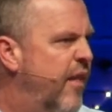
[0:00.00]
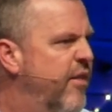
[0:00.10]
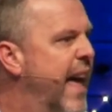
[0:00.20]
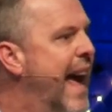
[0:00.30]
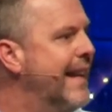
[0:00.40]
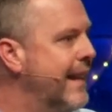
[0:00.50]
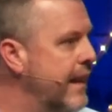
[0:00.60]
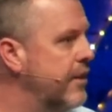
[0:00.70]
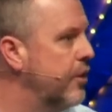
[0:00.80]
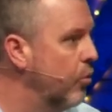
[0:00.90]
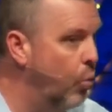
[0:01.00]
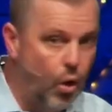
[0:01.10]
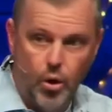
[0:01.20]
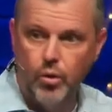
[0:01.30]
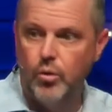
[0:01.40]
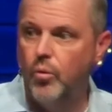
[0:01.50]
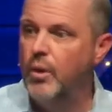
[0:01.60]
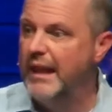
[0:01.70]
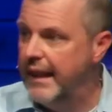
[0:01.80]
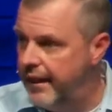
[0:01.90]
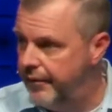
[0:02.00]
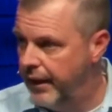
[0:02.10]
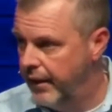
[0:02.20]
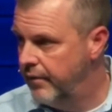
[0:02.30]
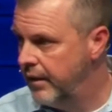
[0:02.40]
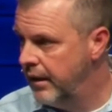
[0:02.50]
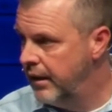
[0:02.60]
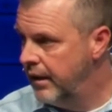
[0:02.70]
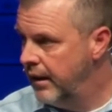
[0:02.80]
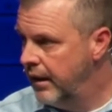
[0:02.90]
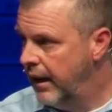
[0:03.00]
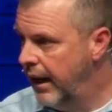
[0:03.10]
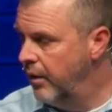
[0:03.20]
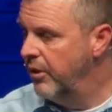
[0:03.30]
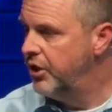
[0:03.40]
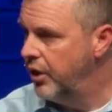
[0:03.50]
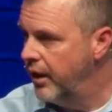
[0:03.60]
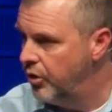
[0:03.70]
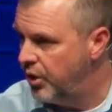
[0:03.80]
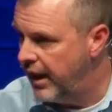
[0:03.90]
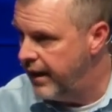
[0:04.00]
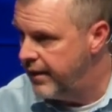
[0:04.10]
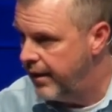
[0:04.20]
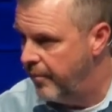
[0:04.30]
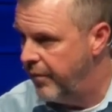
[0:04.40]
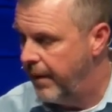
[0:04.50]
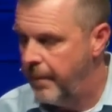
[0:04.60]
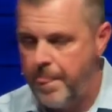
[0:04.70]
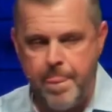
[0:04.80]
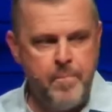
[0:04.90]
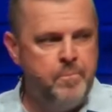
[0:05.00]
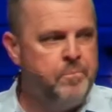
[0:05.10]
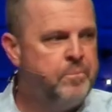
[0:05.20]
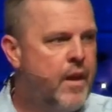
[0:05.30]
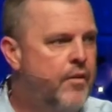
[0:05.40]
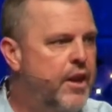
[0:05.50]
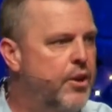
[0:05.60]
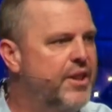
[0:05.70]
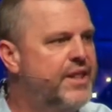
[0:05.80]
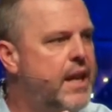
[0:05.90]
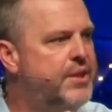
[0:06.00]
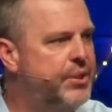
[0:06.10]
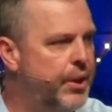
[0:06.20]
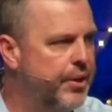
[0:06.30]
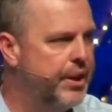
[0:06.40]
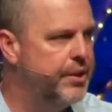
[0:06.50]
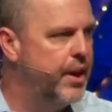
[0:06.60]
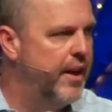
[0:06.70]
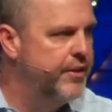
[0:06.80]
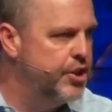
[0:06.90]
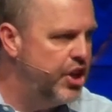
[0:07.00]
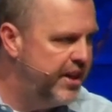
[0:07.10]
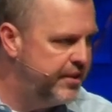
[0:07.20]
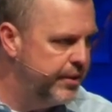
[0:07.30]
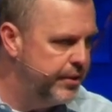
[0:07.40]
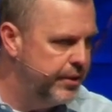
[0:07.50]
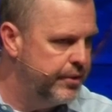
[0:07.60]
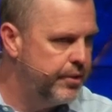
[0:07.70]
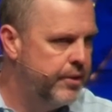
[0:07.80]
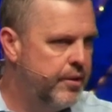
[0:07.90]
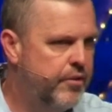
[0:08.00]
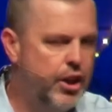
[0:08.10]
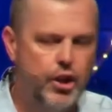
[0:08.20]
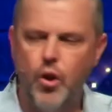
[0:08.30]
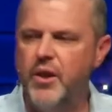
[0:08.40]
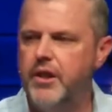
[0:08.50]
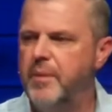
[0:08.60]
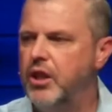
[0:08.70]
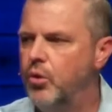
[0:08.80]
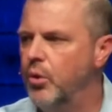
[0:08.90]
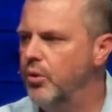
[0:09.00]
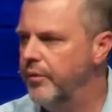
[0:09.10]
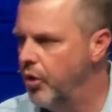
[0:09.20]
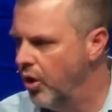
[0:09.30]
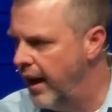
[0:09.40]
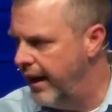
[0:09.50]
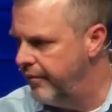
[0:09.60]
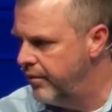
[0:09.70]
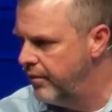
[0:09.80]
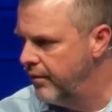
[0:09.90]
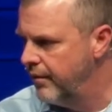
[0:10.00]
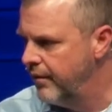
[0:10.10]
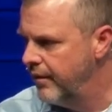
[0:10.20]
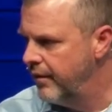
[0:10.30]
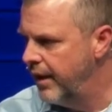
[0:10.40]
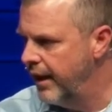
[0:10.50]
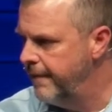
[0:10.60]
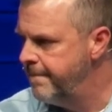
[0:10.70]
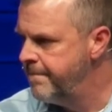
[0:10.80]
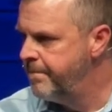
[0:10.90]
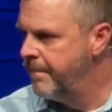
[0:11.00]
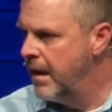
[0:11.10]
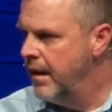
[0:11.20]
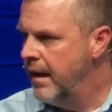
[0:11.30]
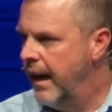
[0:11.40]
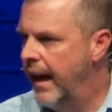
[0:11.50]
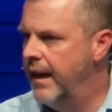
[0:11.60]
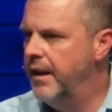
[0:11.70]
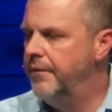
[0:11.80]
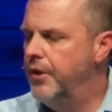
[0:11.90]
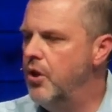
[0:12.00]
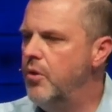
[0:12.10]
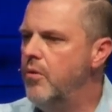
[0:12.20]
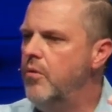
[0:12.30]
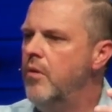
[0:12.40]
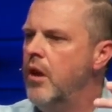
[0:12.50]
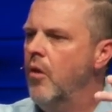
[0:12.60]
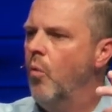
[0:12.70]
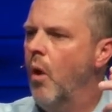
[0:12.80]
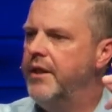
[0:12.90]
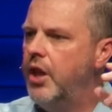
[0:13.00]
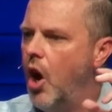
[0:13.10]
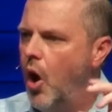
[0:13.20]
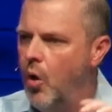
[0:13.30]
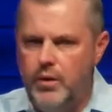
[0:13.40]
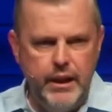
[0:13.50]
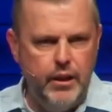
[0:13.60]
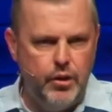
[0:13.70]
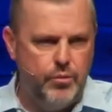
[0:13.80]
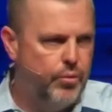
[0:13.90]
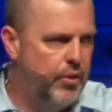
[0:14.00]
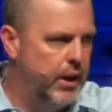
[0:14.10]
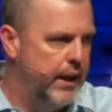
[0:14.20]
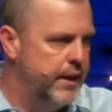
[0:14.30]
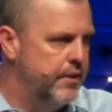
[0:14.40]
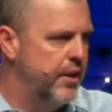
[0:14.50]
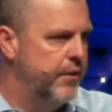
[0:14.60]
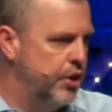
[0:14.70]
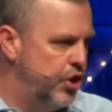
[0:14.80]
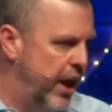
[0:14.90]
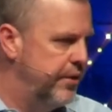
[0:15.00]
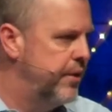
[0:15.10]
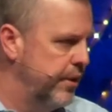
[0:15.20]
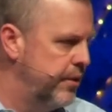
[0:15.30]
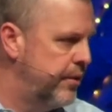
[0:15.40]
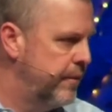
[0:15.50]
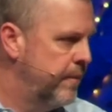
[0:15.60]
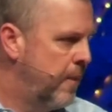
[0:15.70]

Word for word: That is the world we live in. And I want you to understand something. There is a series of injustices that are going to be true of your life. Okay? And if you want to only look through the lens of injustice,